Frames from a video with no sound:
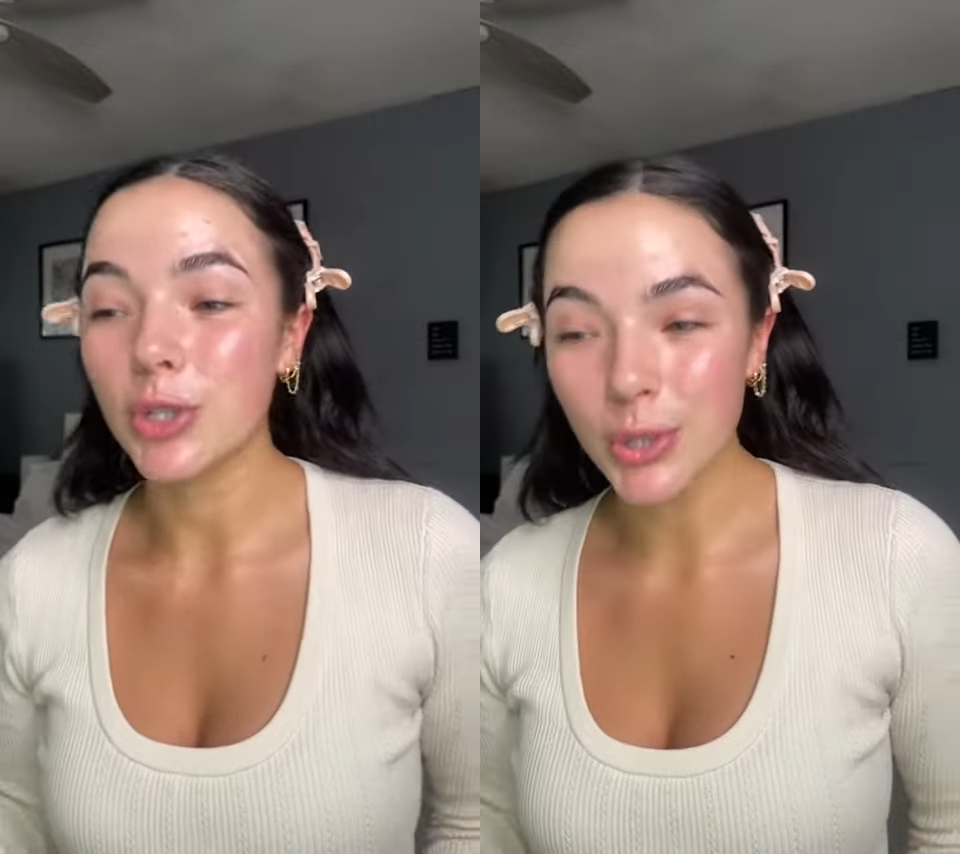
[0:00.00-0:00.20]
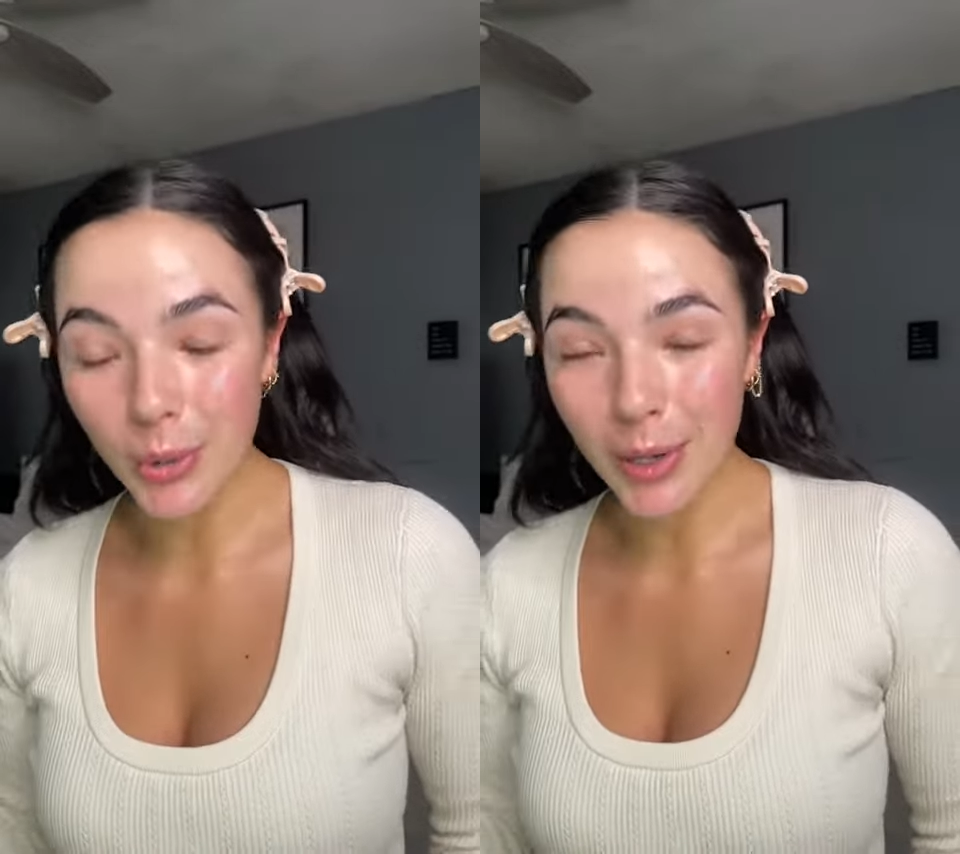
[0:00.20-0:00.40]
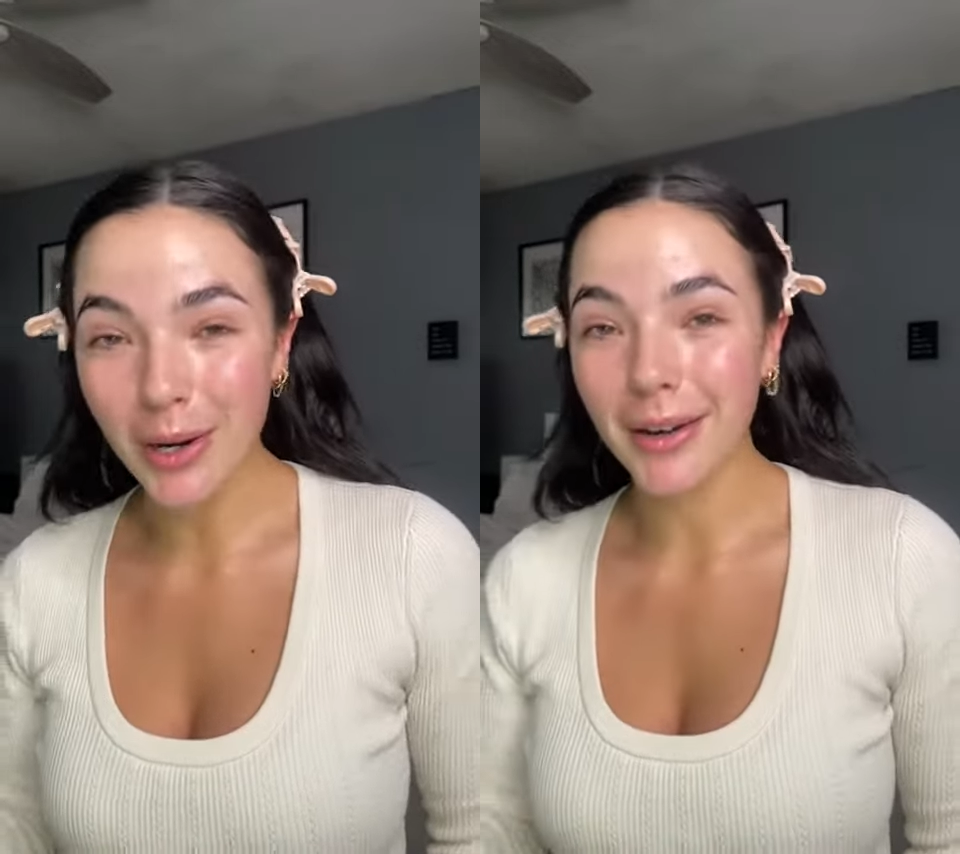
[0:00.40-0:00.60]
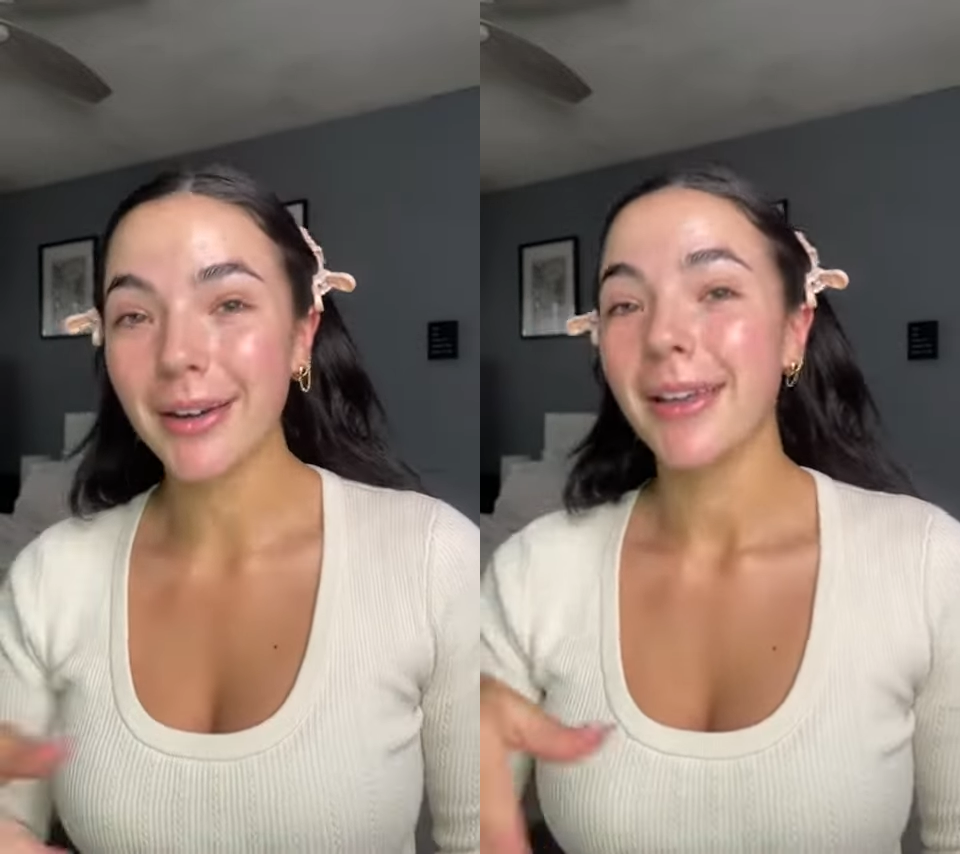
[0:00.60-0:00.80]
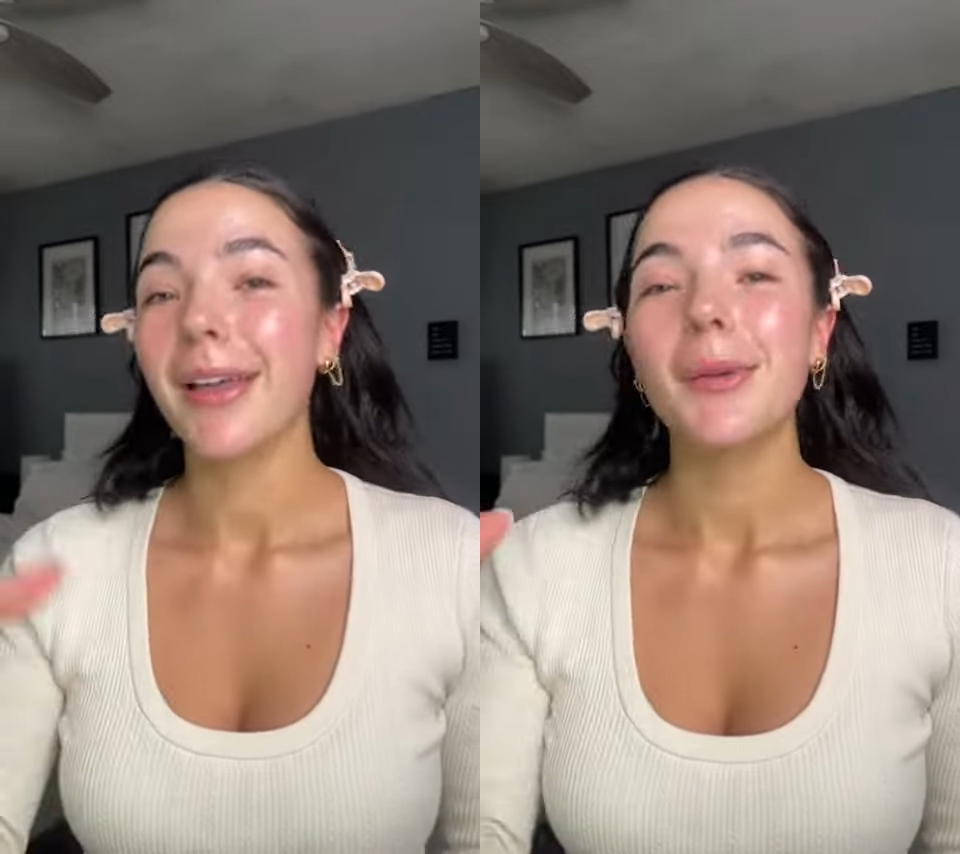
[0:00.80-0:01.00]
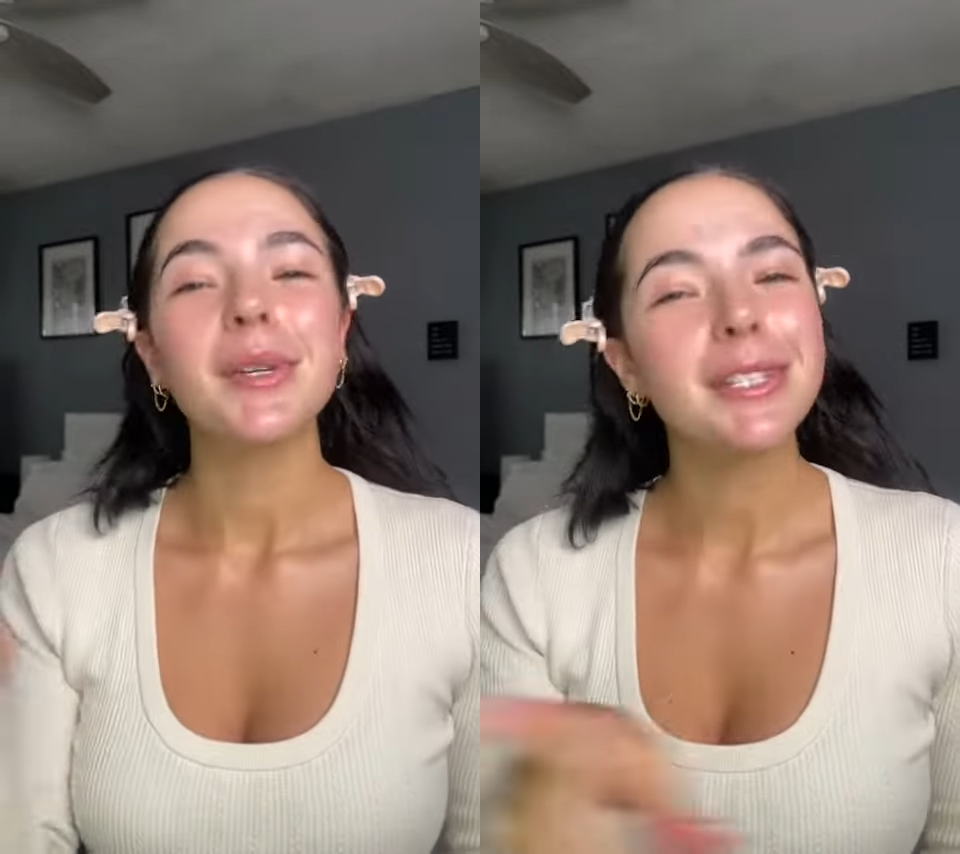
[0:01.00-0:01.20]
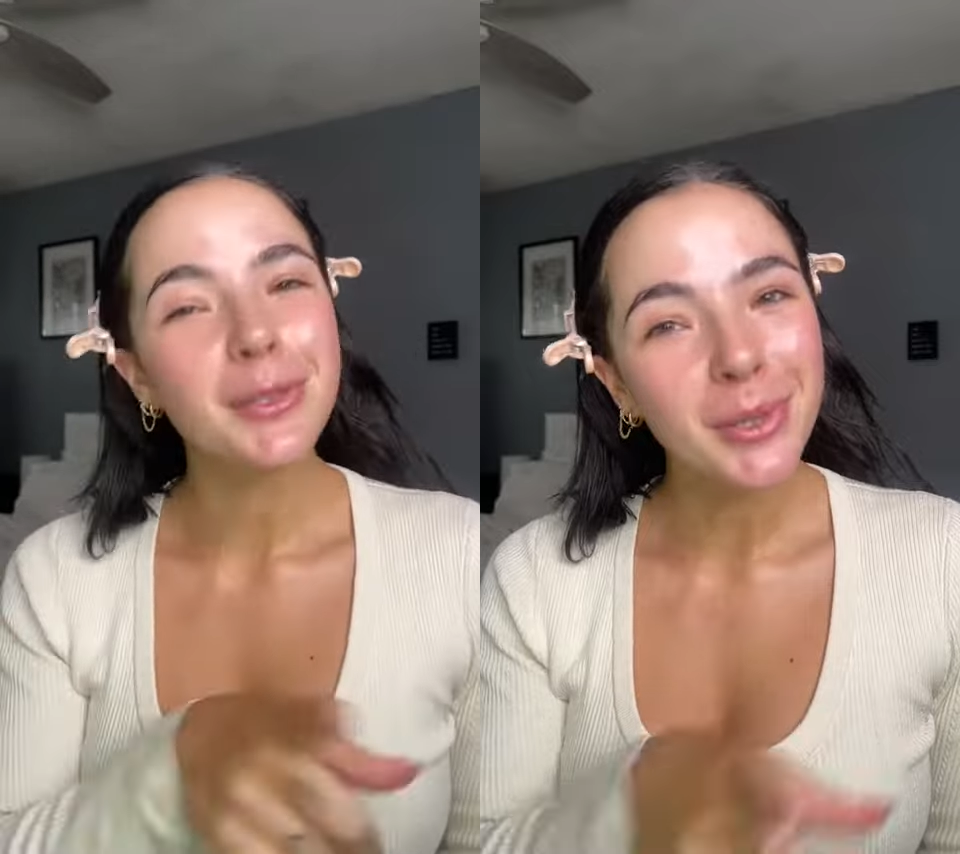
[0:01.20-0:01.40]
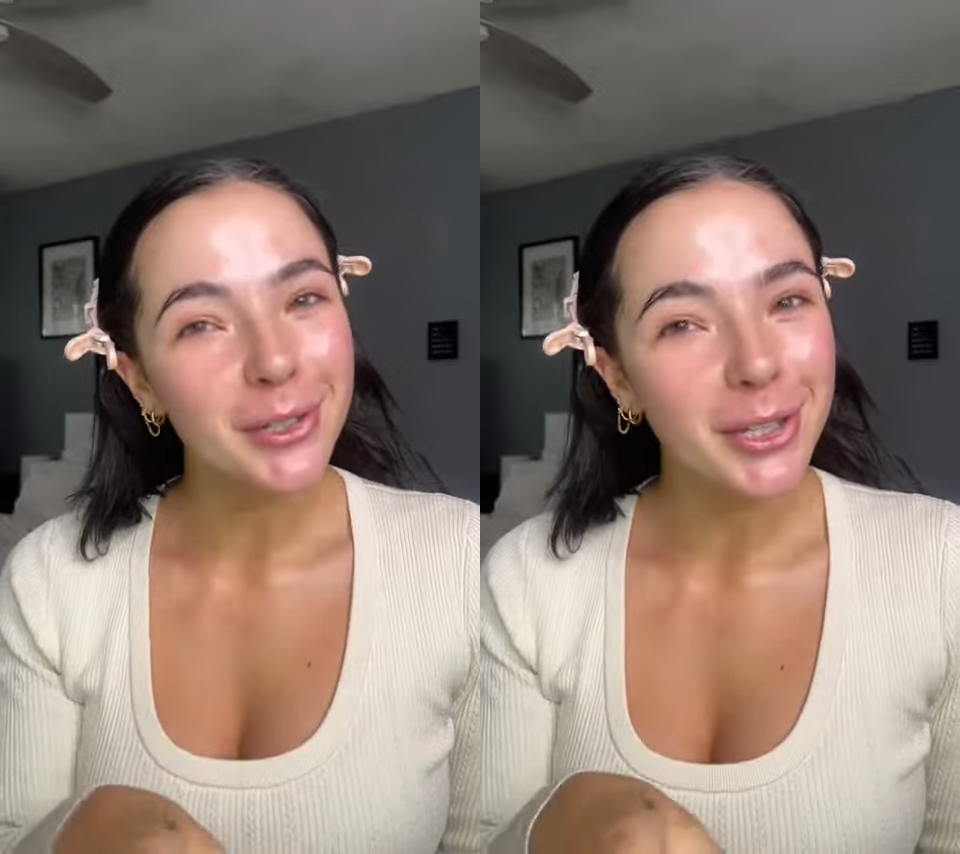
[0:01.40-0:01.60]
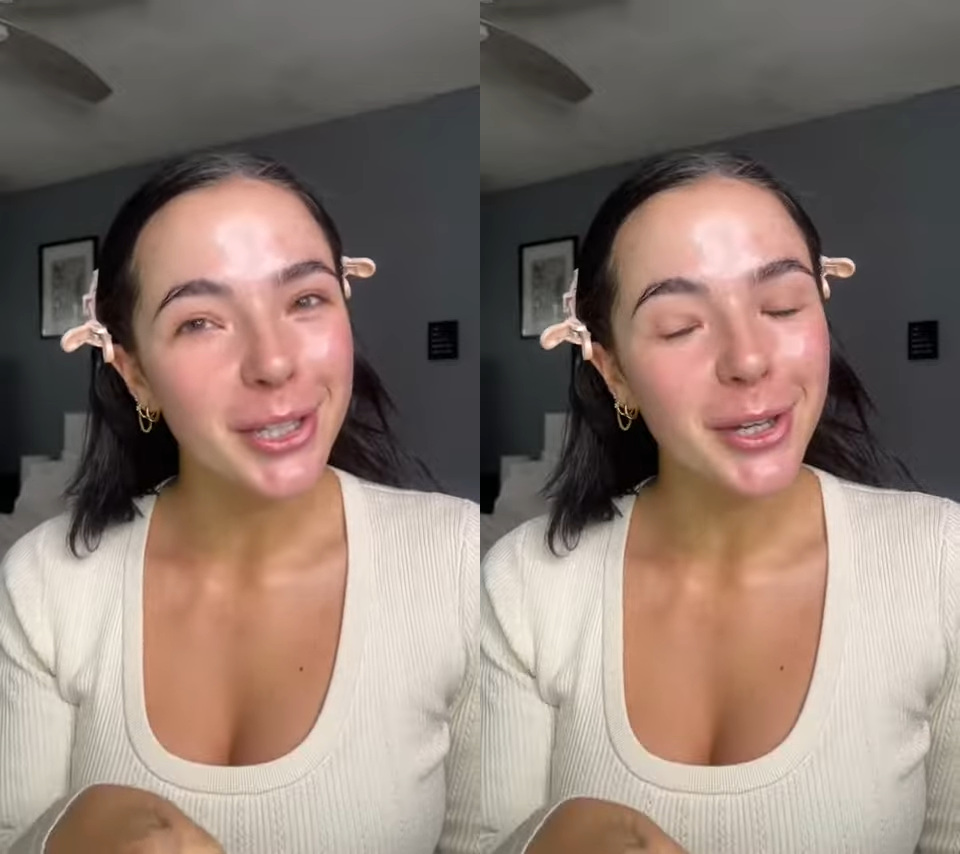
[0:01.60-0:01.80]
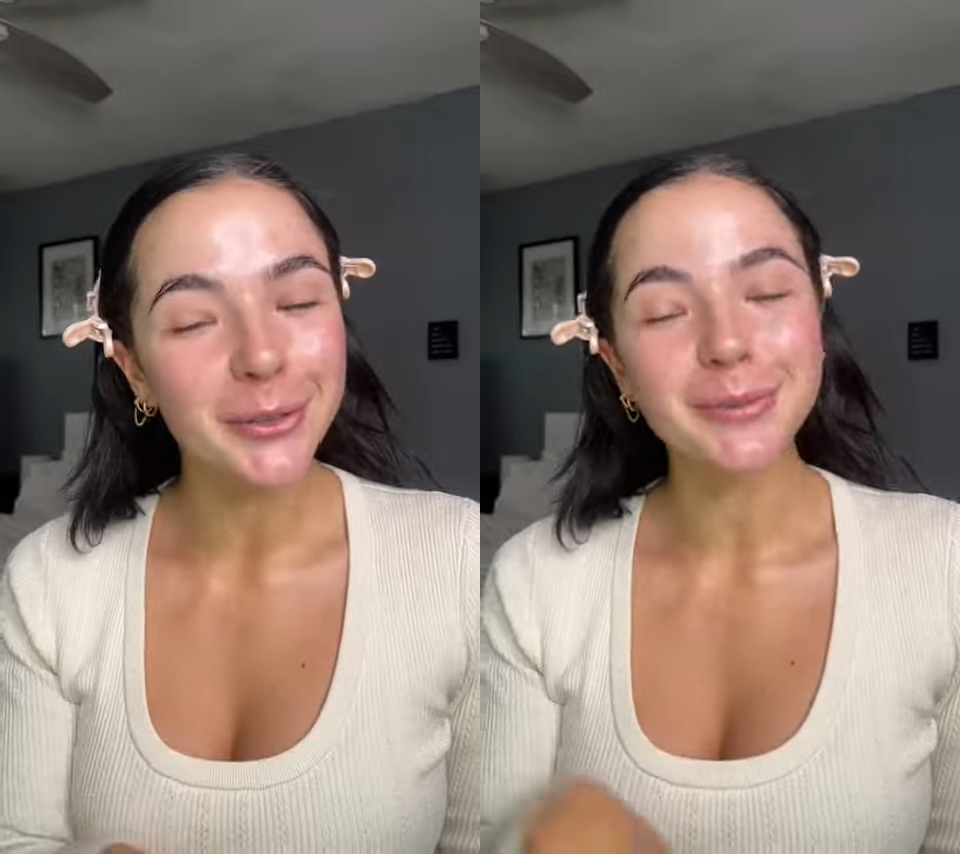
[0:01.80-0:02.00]
door, but still wanna look
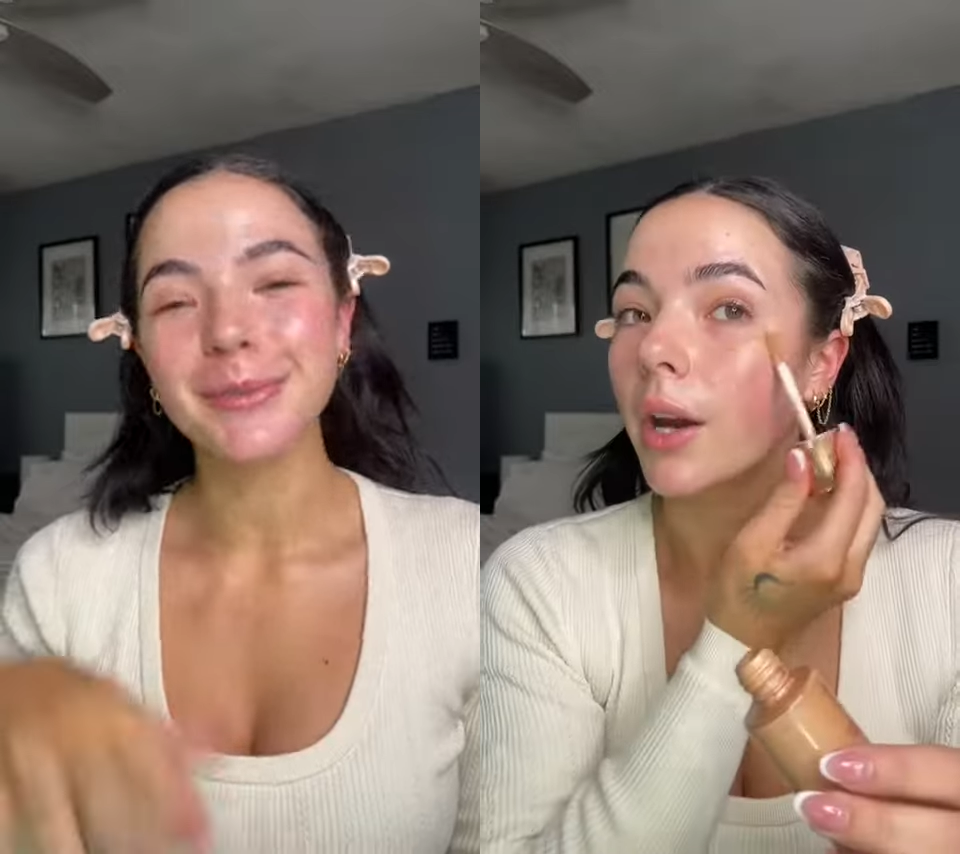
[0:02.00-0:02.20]
cute.